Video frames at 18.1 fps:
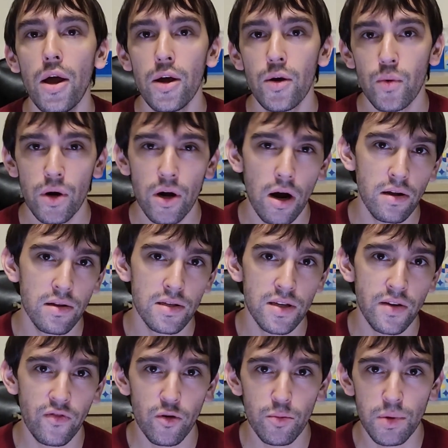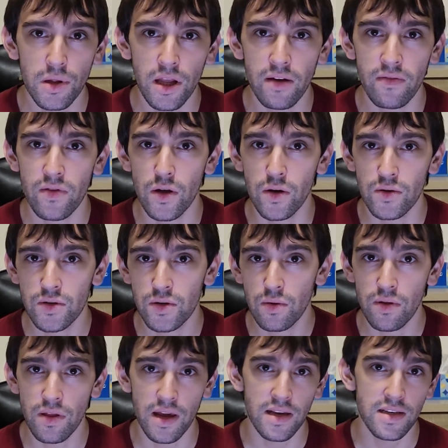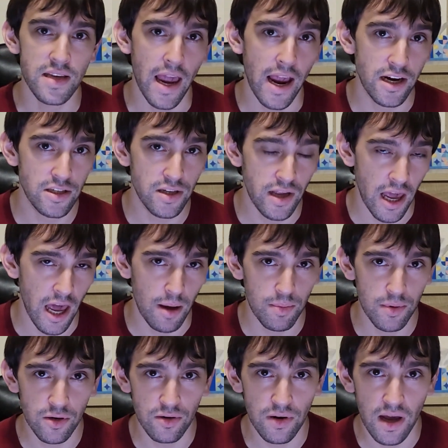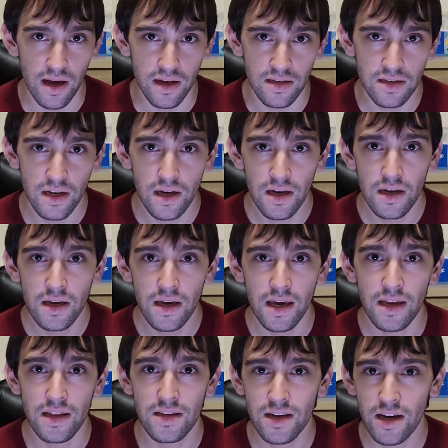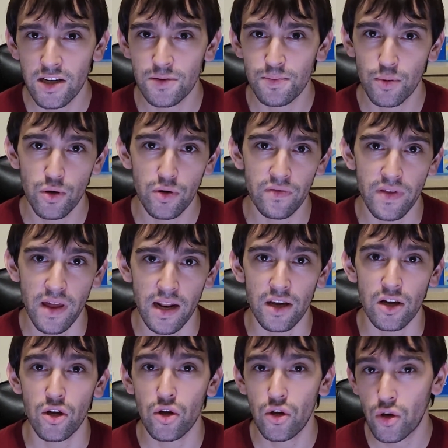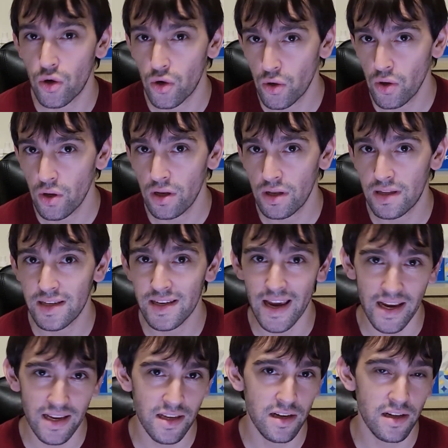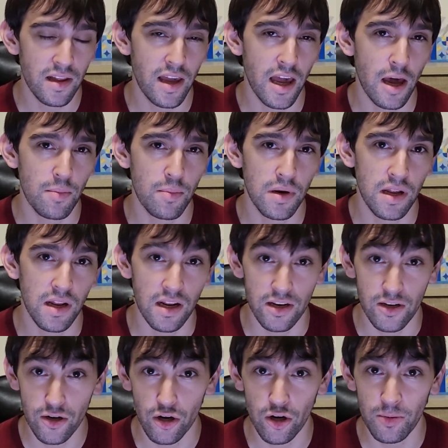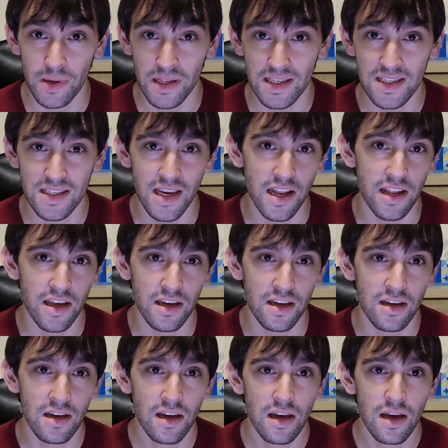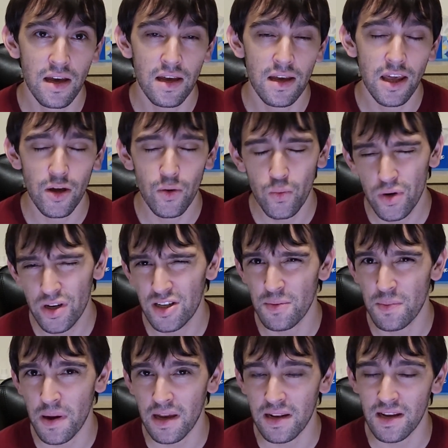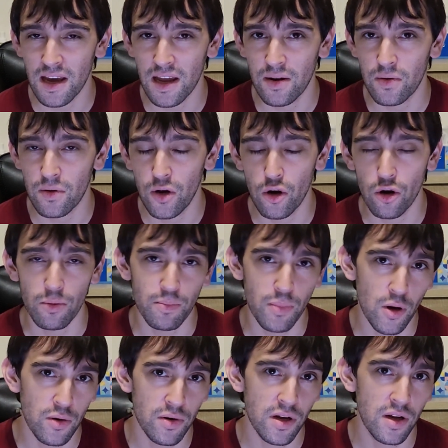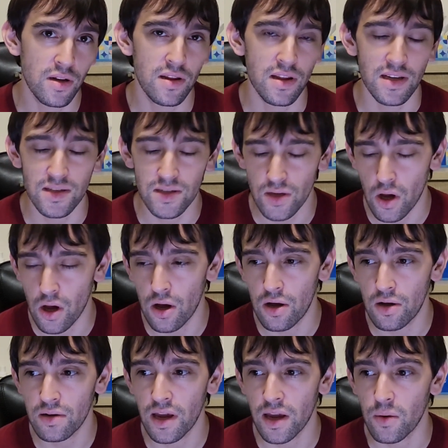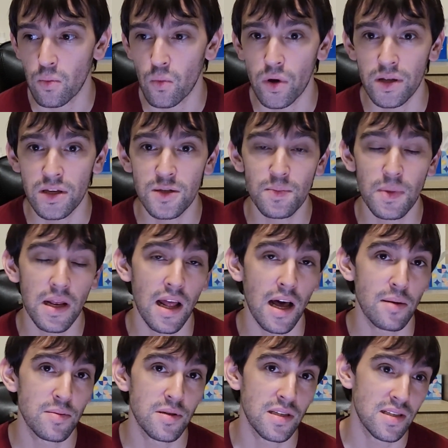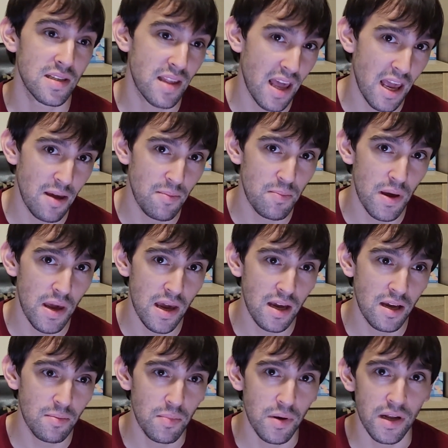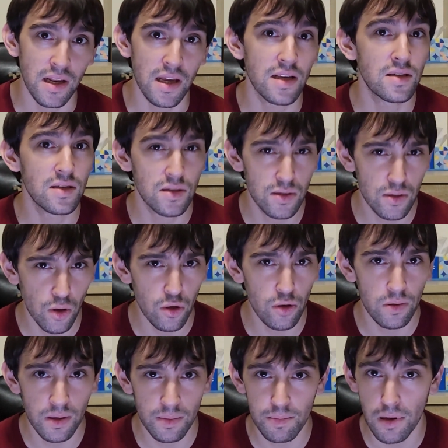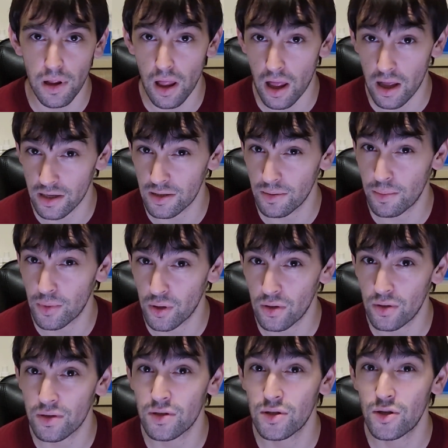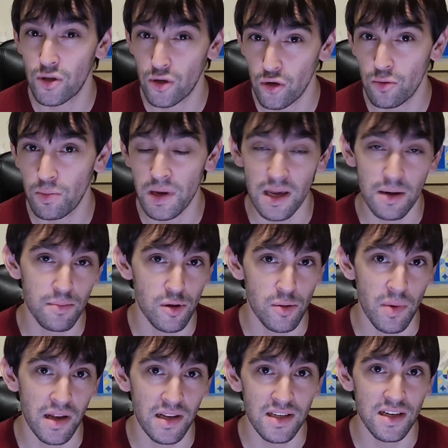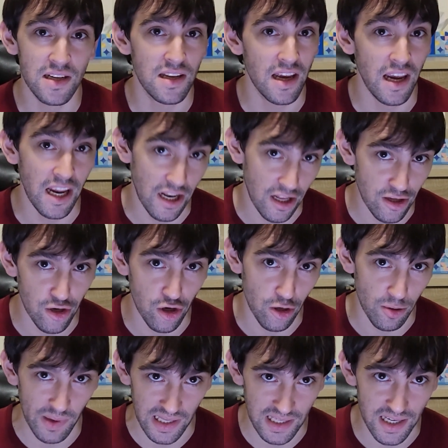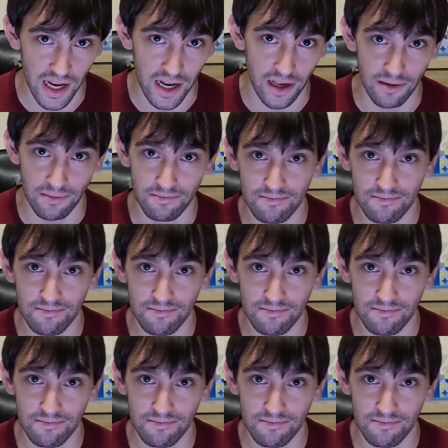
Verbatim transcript: Regardless if you believe those two things actually happened or not, it does prove that it could technically happen in a tournament setting it would depend on your opponent, the song, and what speed options they pick, but it's totally plausible to be implemented in a tournament setting.